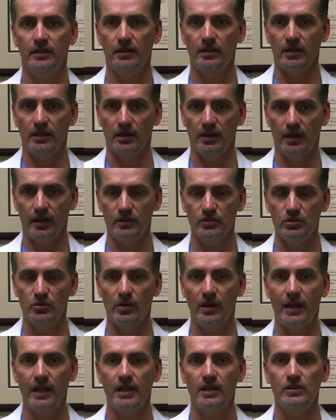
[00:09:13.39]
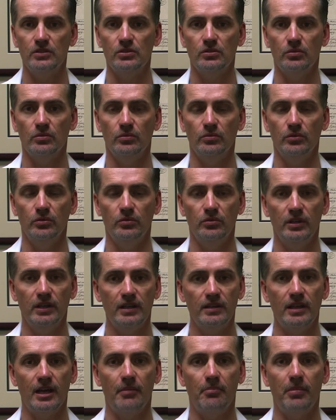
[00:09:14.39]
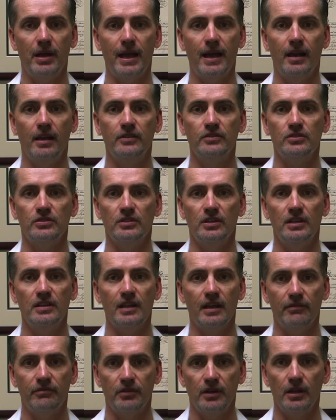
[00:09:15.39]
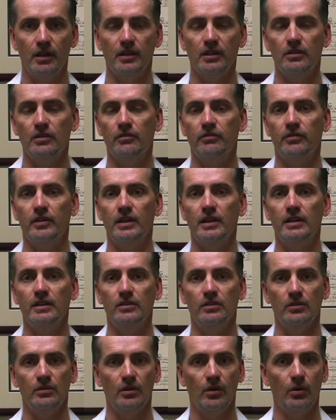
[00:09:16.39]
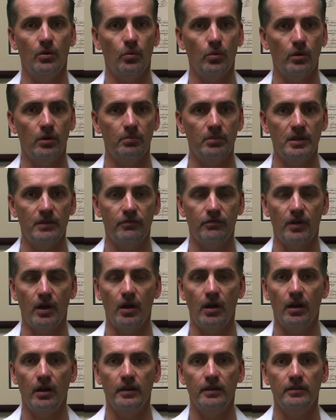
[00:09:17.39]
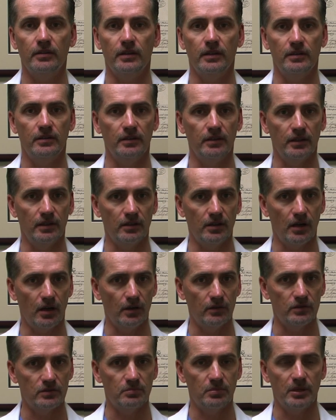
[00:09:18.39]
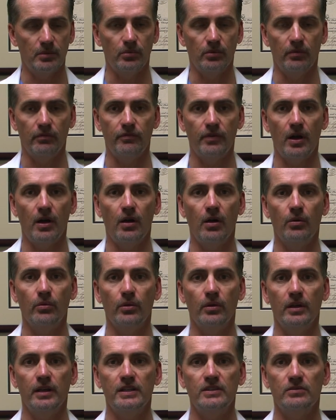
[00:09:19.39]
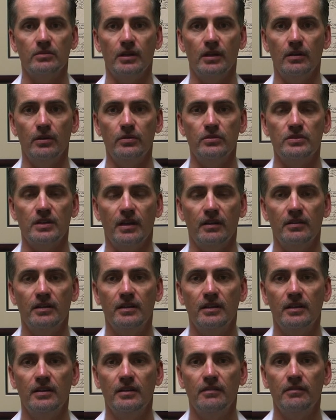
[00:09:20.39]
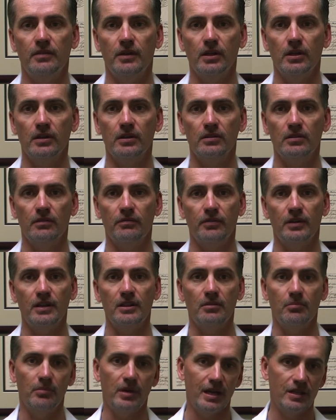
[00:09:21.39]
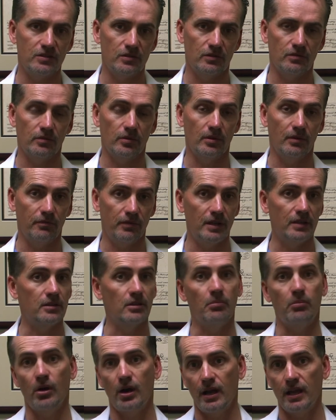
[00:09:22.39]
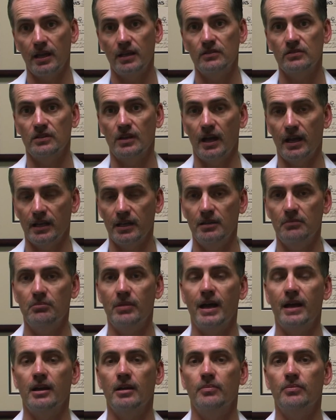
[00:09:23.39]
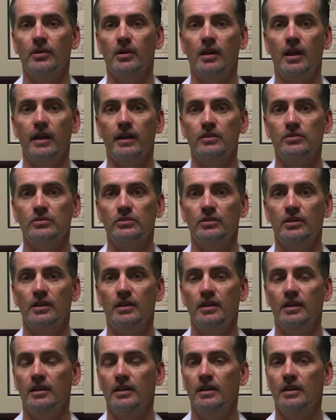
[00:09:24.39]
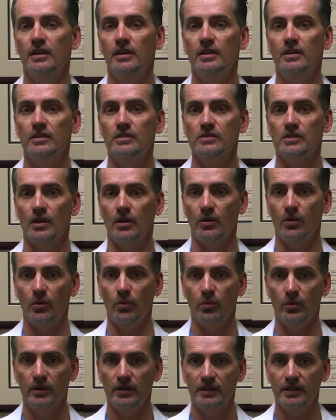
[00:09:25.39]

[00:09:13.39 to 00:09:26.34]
And as you age, you need that balance. You need that feeling in your feet. You don't want to be falling. It causes people to fall real easy, and they lose that feeling in the feet, the message from the feet to the brains, not getting back up there like it should. So